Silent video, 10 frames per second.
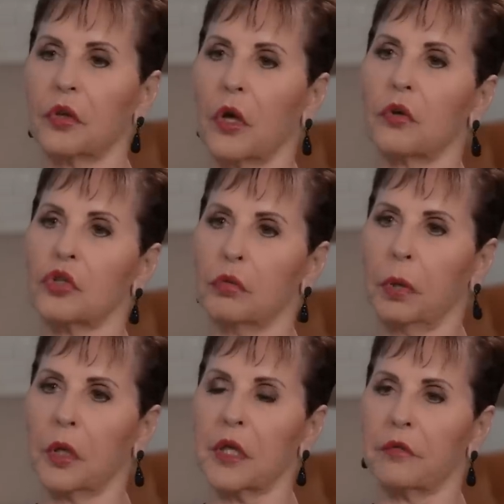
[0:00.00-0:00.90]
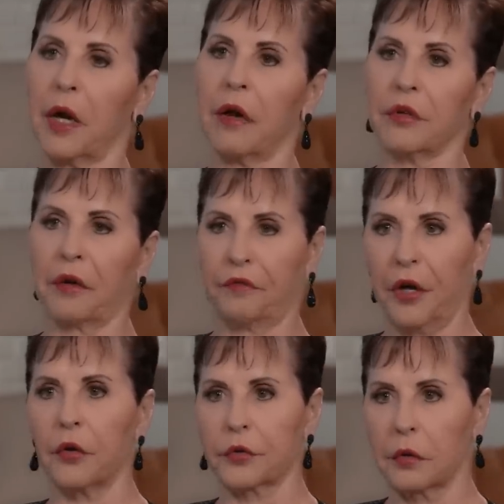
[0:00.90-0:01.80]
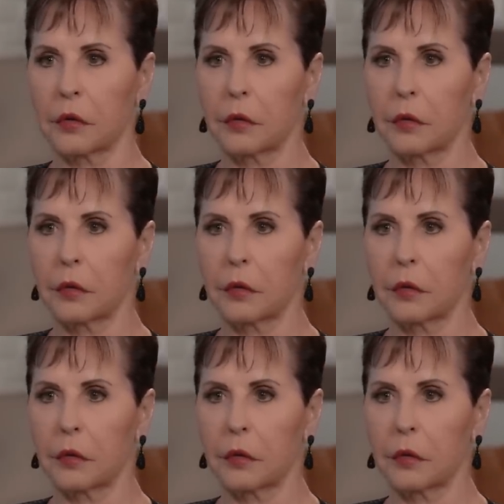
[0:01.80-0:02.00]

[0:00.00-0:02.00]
are those who believe and have not felt.